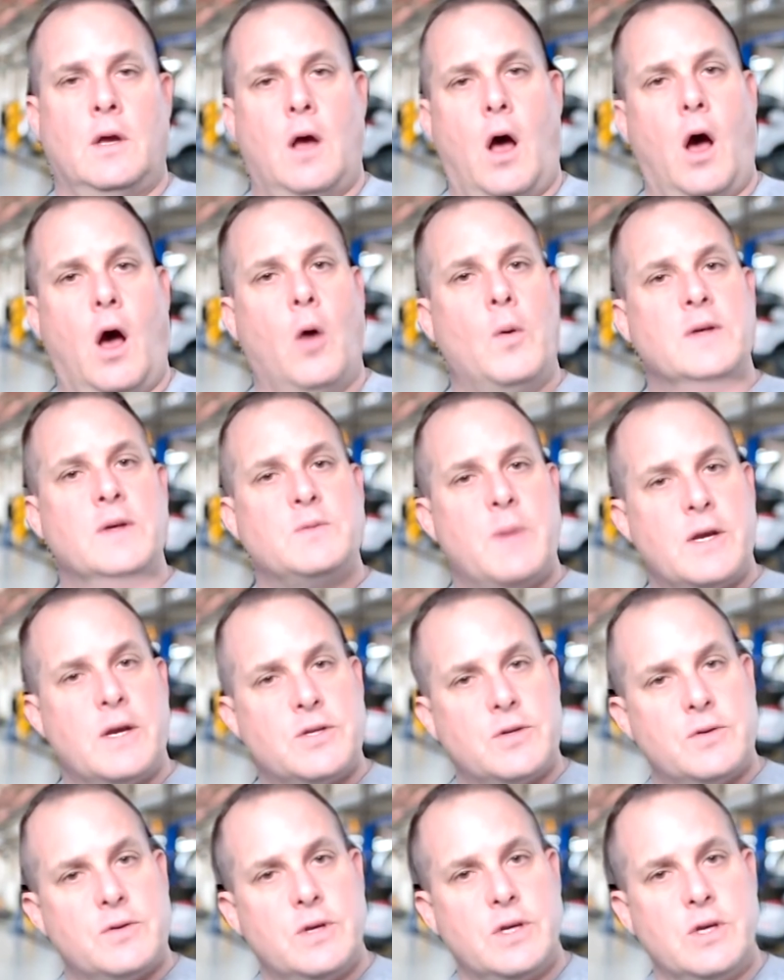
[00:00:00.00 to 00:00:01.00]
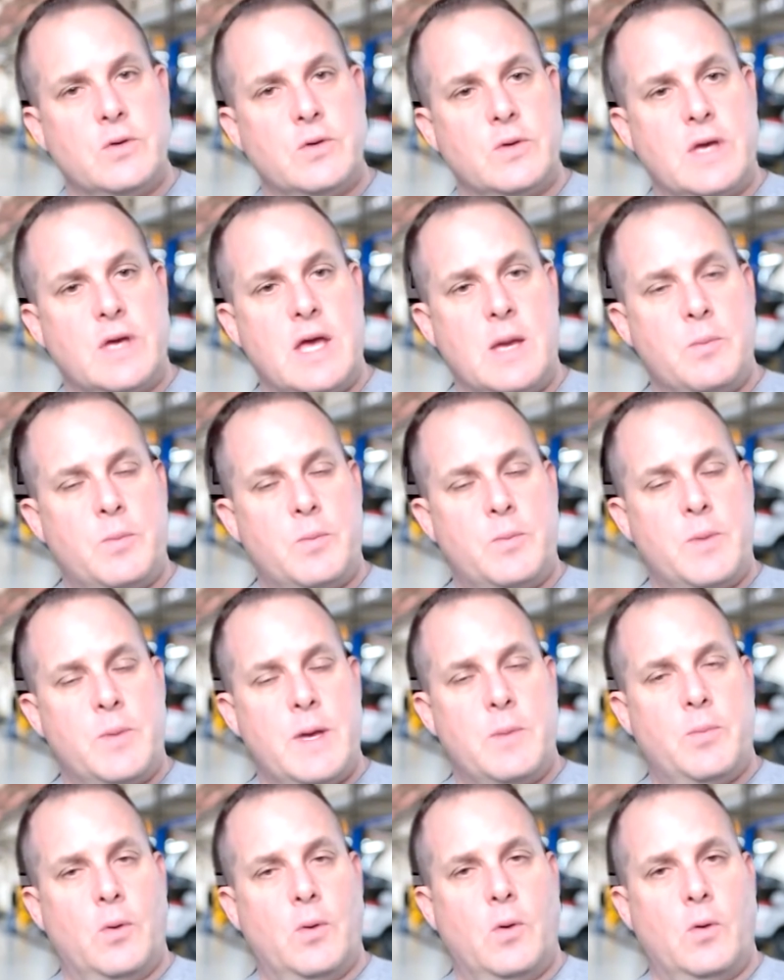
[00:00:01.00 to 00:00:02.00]
Always make sure that you keep
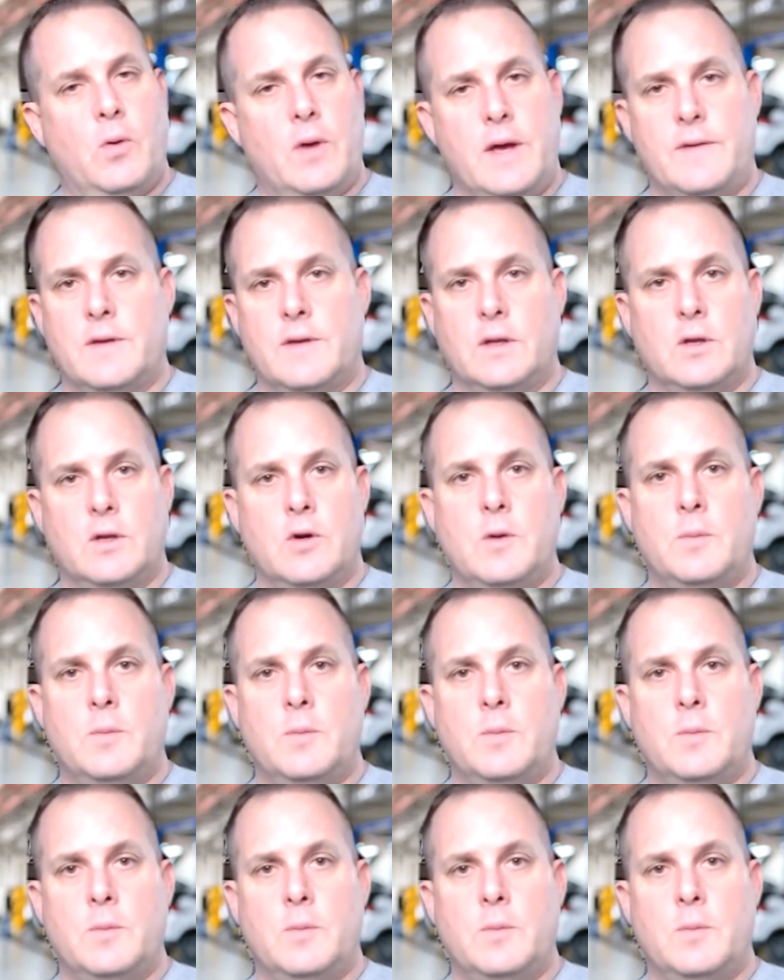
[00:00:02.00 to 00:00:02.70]
people in the loop.